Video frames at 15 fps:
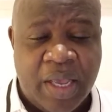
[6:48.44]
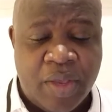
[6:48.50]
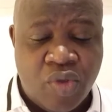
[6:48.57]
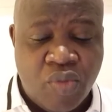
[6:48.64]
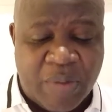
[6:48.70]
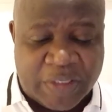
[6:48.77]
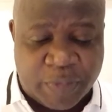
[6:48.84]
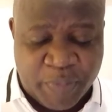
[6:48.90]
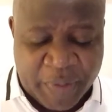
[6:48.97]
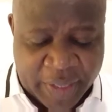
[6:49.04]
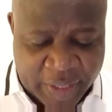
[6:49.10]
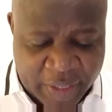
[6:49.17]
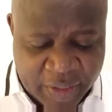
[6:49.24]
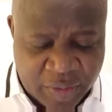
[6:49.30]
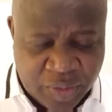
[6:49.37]
you must
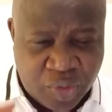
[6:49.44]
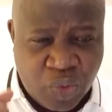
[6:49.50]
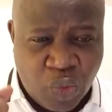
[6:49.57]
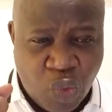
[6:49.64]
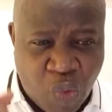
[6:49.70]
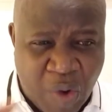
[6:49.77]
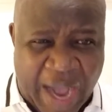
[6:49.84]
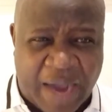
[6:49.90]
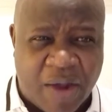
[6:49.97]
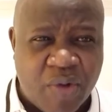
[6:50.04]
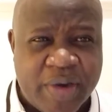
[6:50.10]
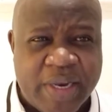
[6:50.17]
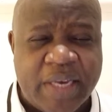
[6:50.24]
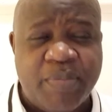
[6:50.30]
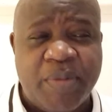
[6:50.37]
begin to work
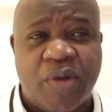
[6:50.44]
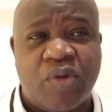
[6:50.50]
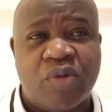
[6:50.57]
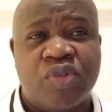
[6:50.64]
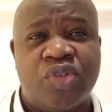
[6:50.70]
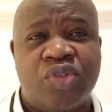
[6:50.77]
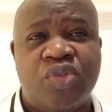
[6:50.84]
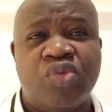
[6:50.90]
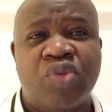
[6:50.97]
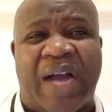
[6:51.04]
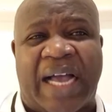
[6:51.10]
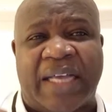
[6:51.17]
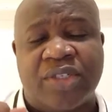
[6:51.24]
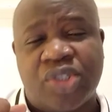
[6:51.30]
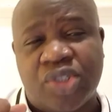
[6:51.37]
on it, because you
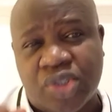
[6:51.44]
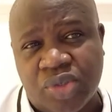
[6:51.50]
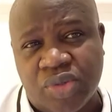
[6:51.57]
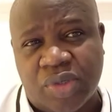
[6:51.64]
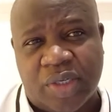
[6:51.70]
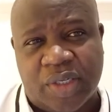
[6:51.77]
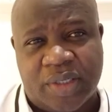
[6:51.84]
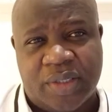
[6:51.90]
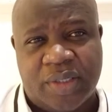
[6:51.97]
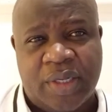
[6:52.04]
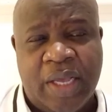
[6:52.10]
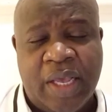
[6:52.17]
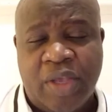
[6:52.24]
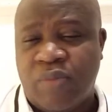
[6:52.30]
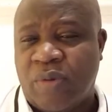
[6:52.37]
are sure
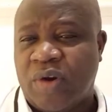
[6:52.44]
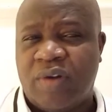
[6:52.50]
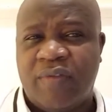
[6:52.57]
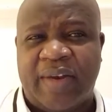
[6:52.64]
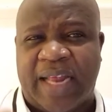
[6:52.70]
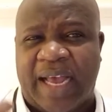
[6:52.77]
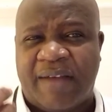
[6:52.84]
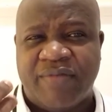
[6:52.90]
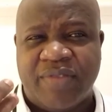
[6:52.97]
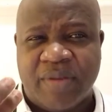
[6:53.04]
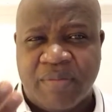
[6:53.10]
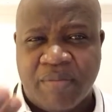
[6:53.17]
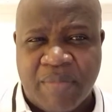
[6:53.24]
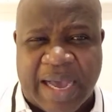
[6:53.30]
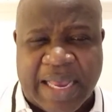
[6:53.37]
you might not even have the
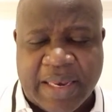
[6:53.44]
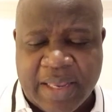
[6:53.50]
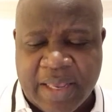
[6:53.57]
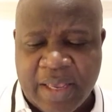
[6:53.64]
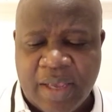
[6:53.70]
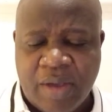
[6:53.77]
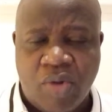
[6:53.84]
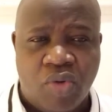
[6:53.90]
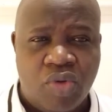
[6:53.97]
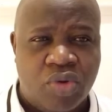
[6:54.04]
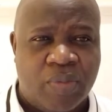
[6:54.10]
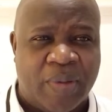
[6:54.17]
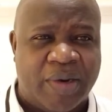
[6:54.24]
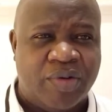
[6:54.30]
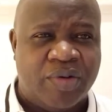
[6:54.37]
money, or you
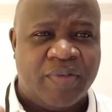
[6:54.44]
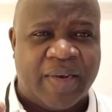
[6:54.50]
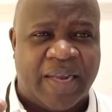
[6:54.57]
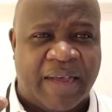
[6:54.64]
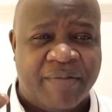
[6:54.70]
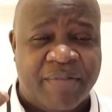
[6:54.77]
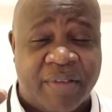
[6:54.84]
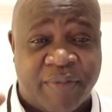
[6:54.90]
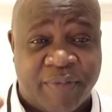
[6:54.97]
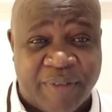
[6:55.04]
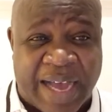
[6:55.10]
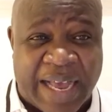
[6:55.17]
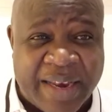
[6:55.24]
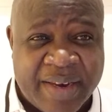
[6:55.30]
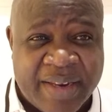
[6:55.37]
might not even have the
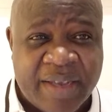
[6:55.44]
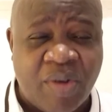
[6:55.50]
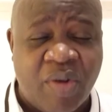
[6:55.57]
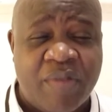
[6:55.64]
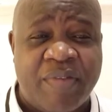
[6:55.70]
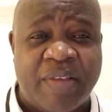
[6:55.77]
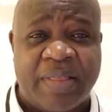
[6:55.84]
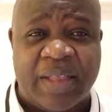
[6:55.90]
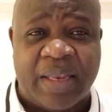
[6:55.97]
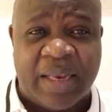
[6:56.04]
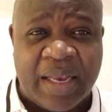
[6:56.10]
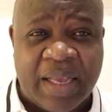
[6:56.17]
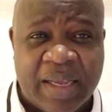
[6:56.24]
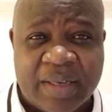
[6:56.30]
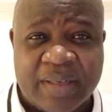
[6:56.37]
funding or even the
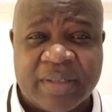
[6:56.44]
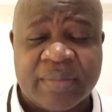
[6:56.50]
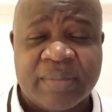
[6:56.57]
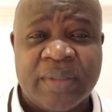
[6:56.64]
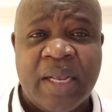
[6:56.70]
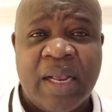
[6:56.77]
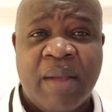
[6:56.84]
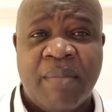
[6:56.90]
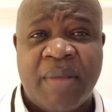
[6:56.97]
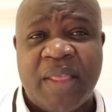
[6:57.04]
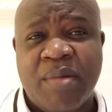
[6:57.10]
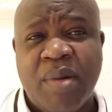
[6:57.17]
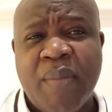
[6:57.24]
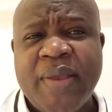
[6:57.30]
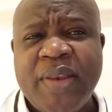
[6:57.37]
land. But
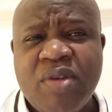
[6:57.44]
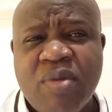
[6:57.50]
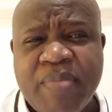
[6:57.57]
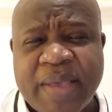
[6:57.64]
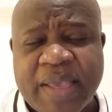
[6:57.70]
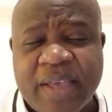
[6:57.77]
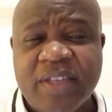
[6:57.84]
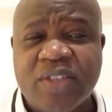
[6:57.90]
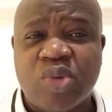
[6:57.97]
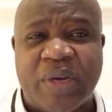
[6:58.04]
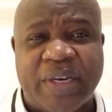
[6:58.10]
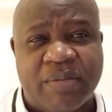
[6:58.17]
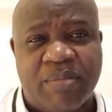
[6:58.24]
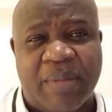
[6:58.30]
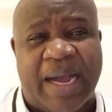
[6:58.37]
the moment you begin to
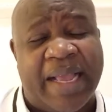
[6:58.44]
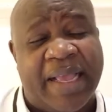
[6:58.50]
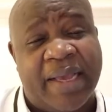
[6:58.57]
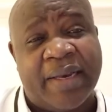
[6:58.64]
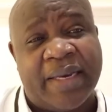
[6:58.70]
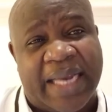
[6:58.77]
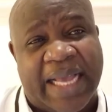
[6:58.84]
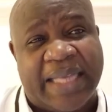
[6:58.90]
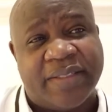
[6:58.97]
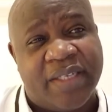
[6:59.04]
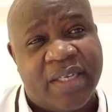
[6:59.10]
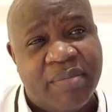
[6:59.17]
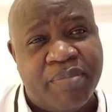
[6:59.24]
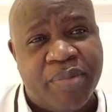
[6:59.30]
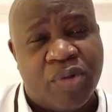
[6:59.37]
admire
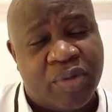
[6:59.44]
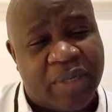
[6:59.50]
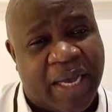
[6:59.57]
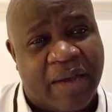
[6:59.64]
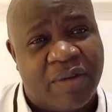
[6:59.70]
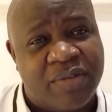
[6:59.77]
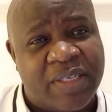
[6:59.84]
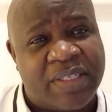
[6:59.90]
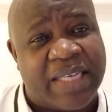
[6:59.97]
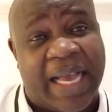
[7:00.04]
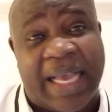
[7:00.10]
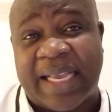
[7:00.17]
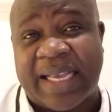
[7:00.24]
nicely built houses, I